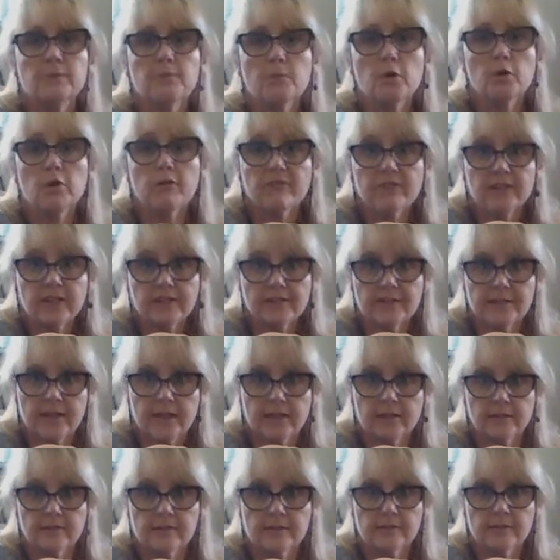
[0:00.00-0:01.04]
perfect
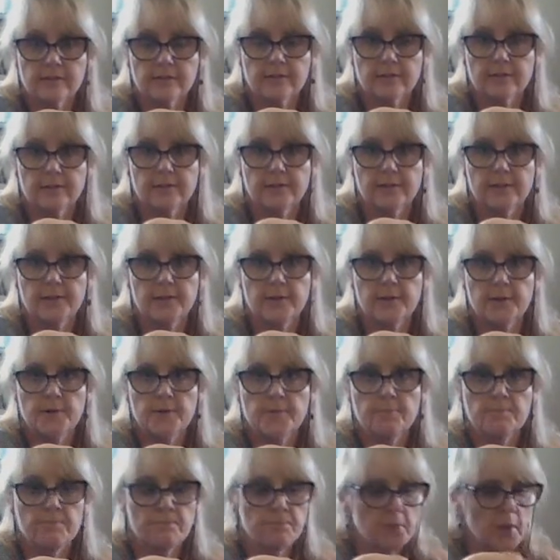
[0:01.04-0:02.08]
sense.
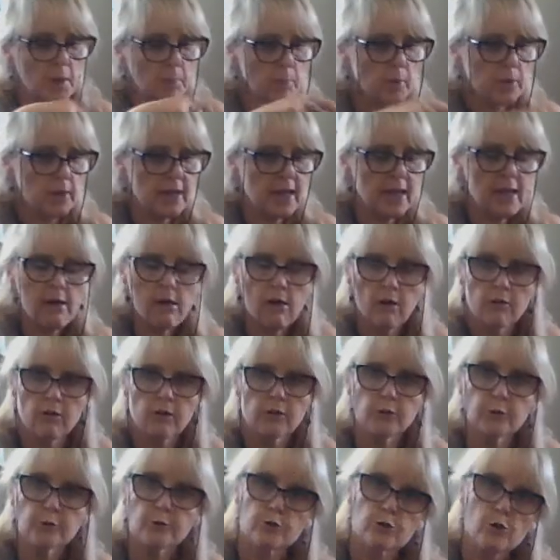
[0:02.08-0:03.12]
But now
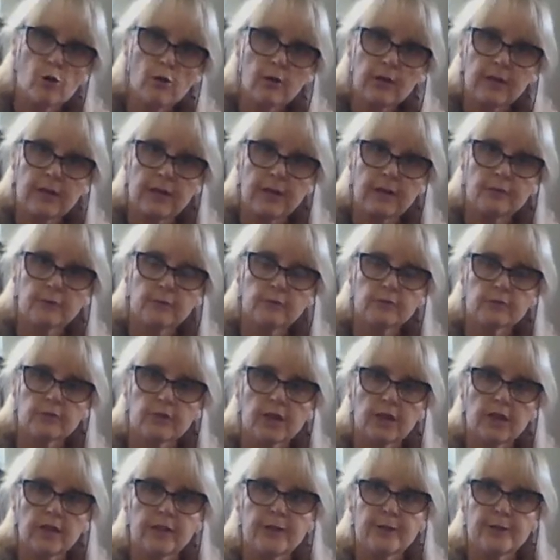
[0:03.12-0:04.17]
you're strong enough
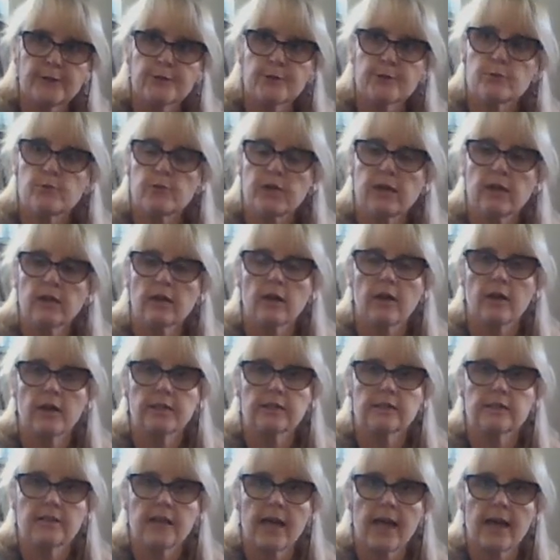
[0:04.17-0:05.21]
to
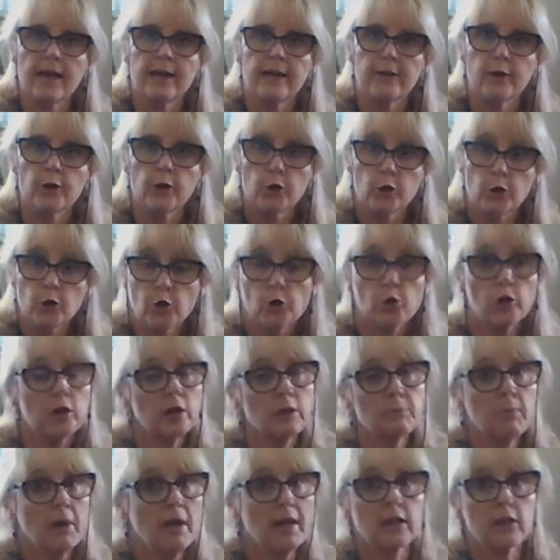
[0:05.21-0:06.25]
realise that you
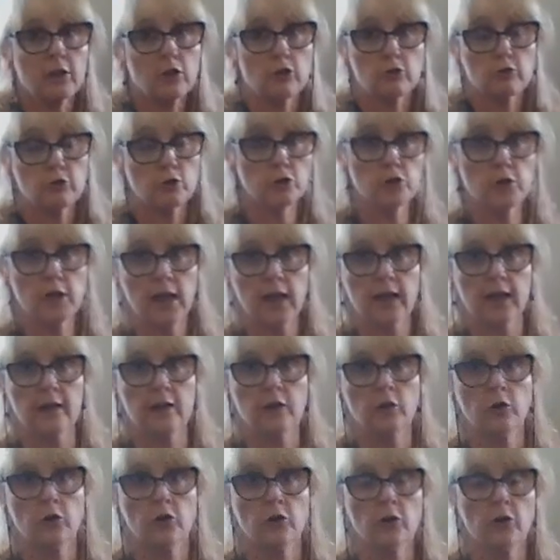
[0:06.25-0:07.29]
can make it through getting
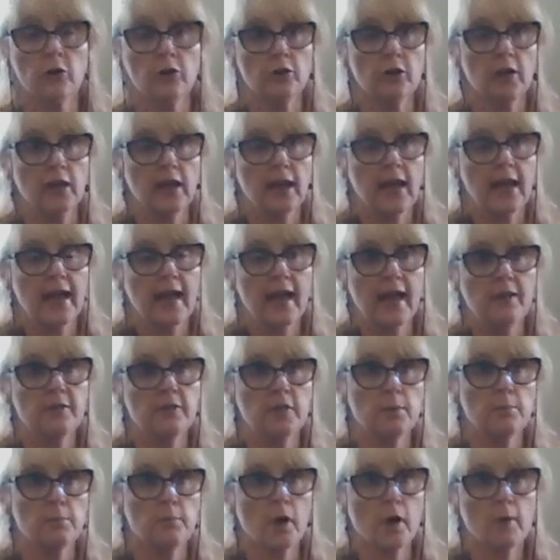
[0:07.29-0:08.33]
hurt, and
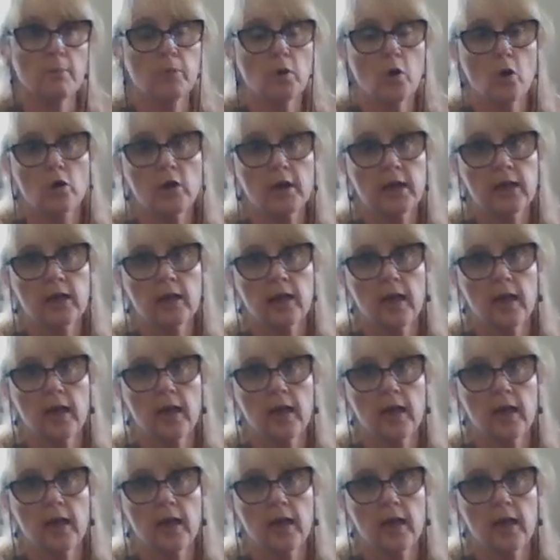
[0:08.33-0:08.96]
that by blocking